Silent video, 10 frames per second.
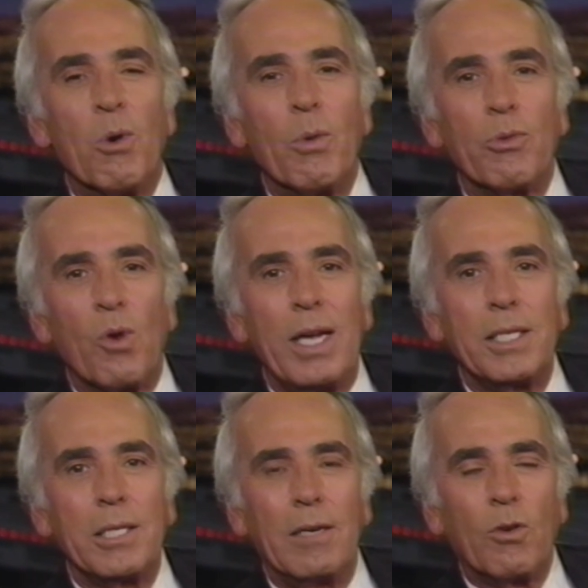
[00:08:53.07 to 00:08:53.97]
We're with Ron
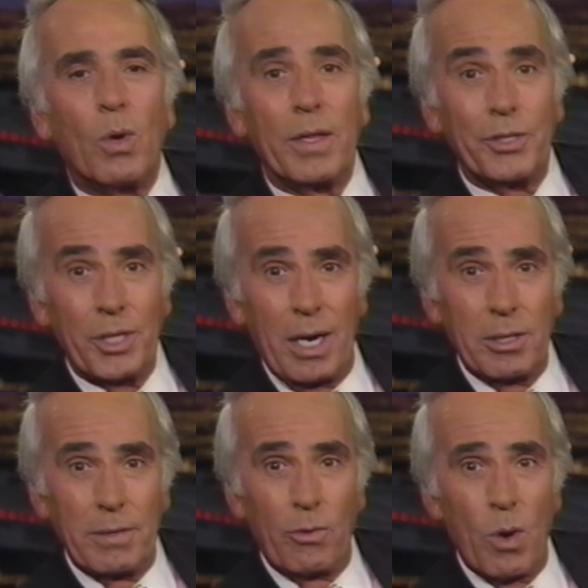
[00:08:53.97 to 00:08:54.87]
Silver, one of the
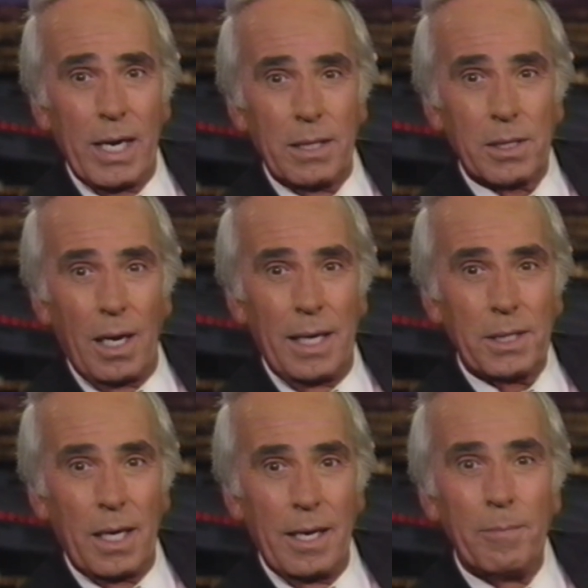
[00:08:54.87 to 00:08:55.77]
stars of Veronica's
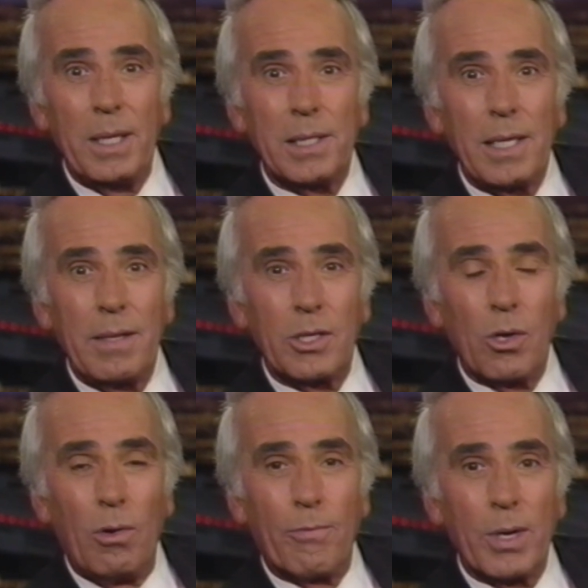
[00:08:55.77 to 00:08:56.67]
Closet on N B C. The
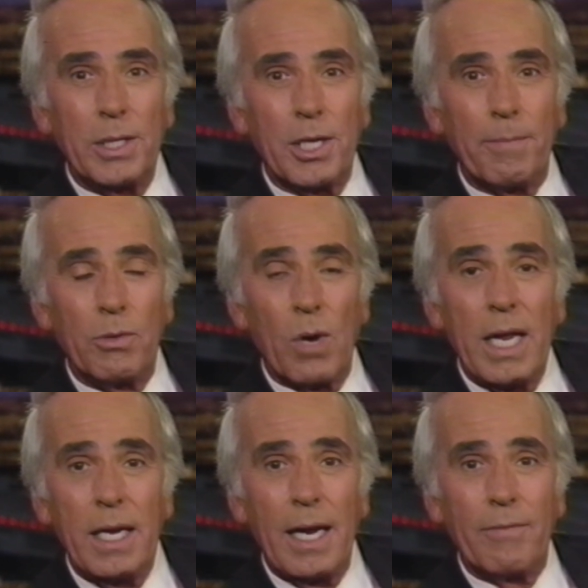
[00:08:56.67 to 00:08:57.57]
toll-free is up and
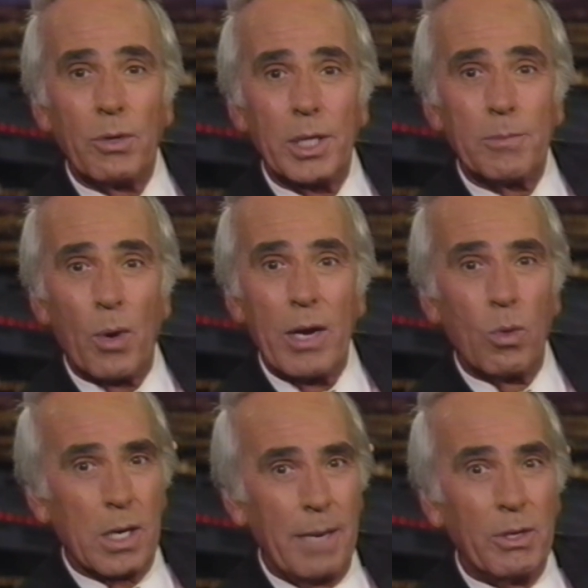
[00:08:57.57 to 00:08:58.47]
running, and after this break,
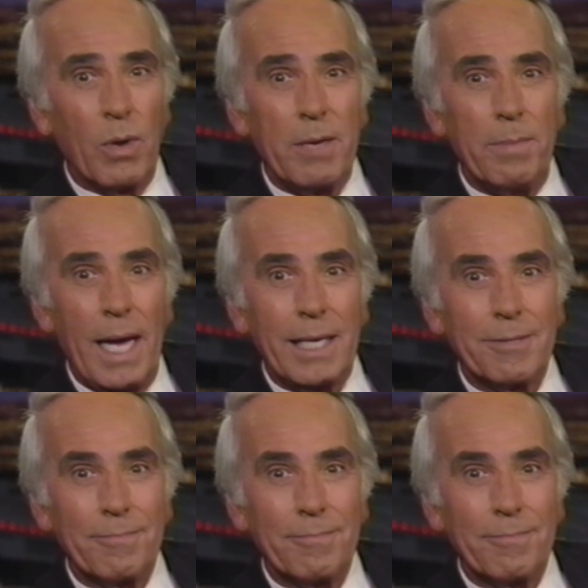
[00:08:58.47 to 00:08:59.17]
we're coming right back.